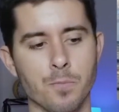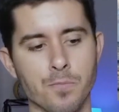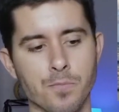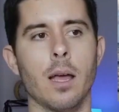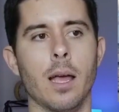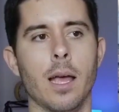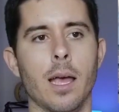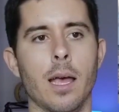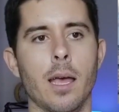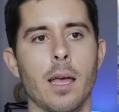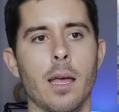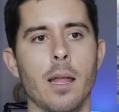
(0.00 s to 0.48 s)

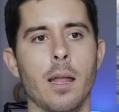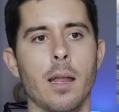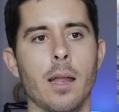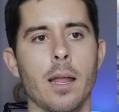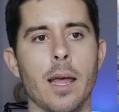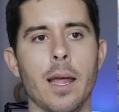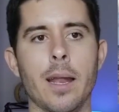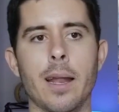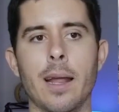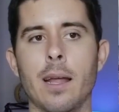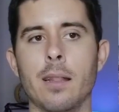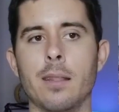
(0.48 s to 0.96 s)

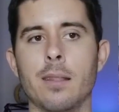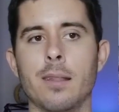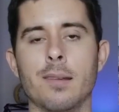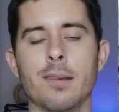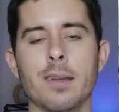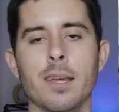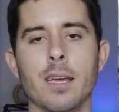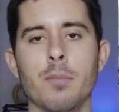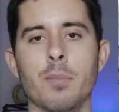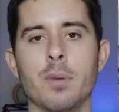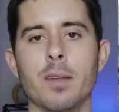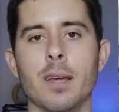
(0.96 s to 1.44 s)
And at the
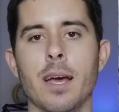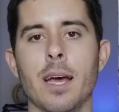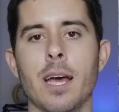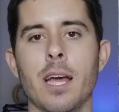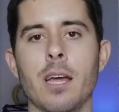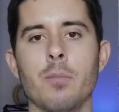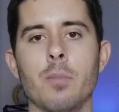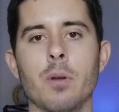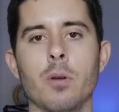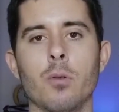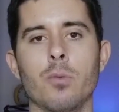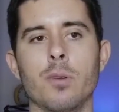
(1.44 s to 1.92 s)
same
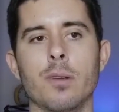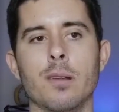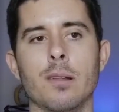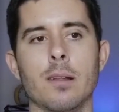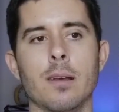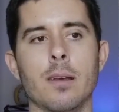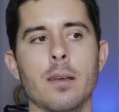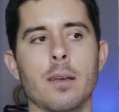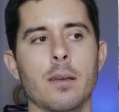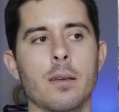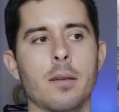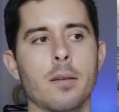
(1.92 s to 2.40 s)
time, it was
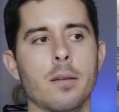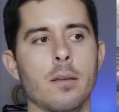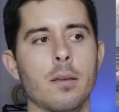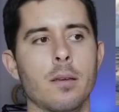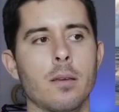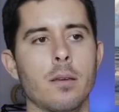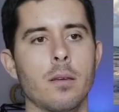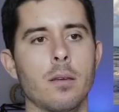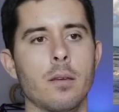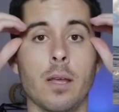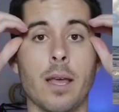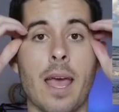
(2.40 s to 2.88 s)
like
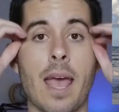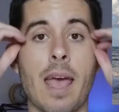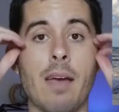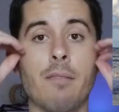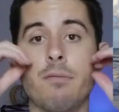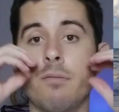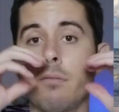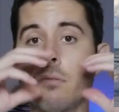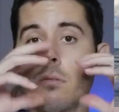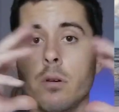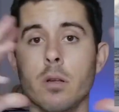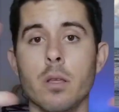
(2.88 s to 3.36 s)

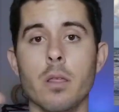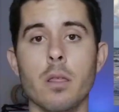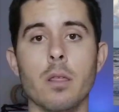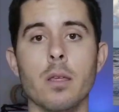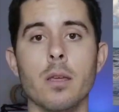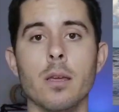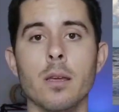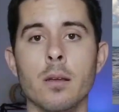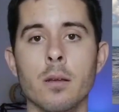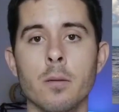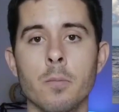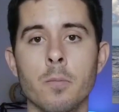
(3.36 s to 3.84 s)

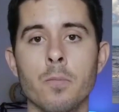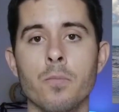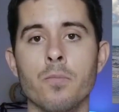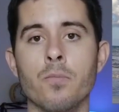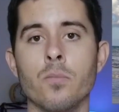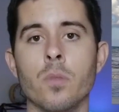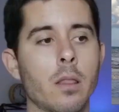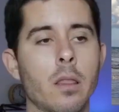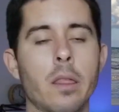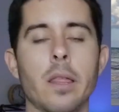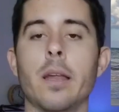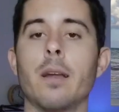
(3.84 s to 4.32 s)
everything
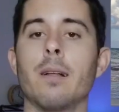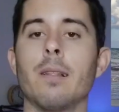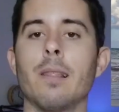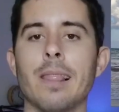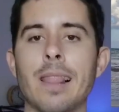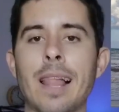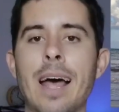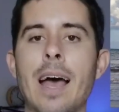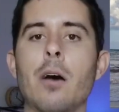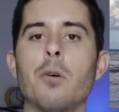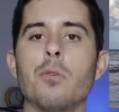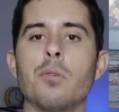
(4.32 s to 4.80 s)
that
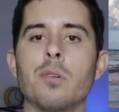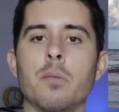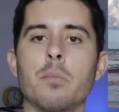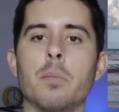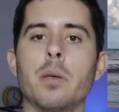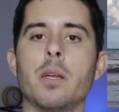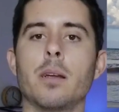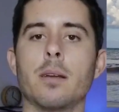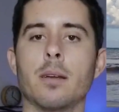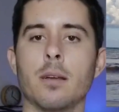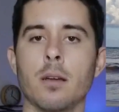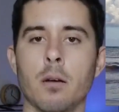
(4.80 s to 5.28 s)
allows me
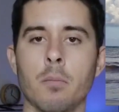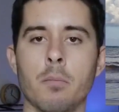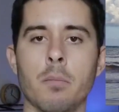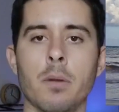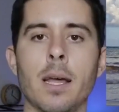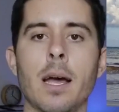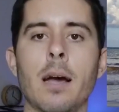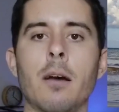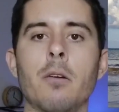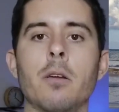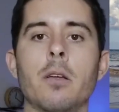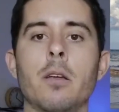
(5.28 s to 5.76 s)
to come
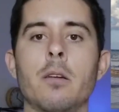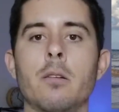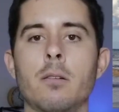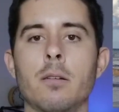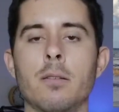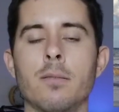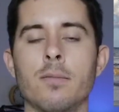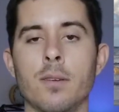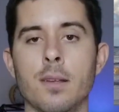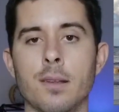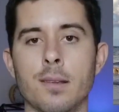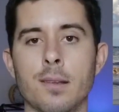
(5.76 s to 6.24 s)
down here
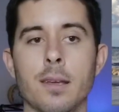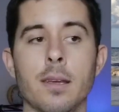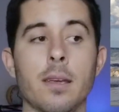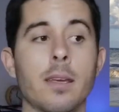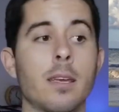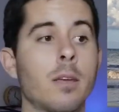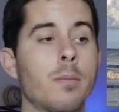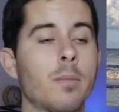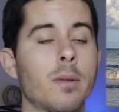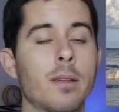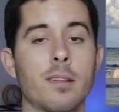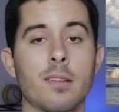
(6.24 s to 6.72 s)
and visit
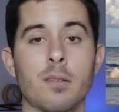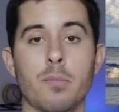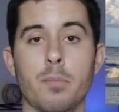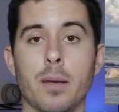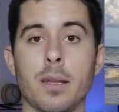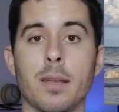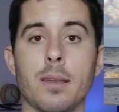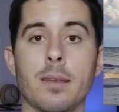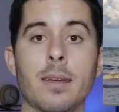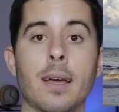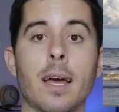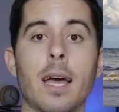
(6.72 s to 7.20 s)
him and
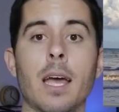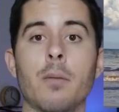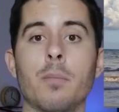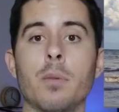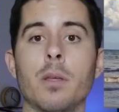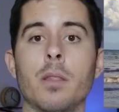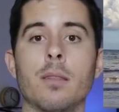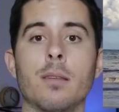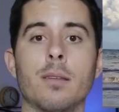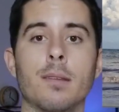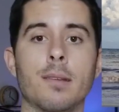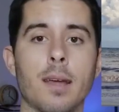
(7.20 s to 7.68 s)
spend time
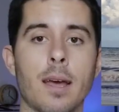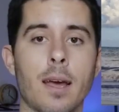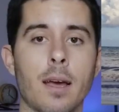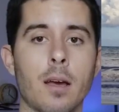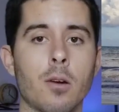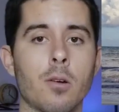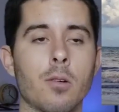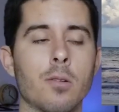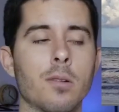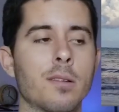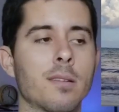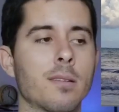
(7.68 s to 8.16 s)
in this
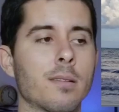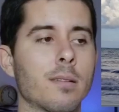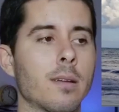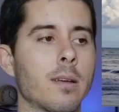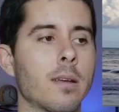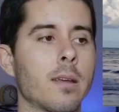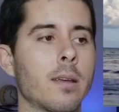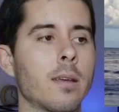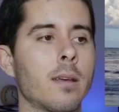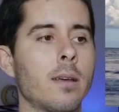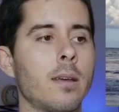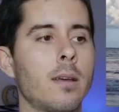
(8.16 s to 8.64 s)
house,
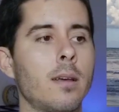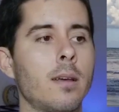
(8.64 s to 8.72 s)
like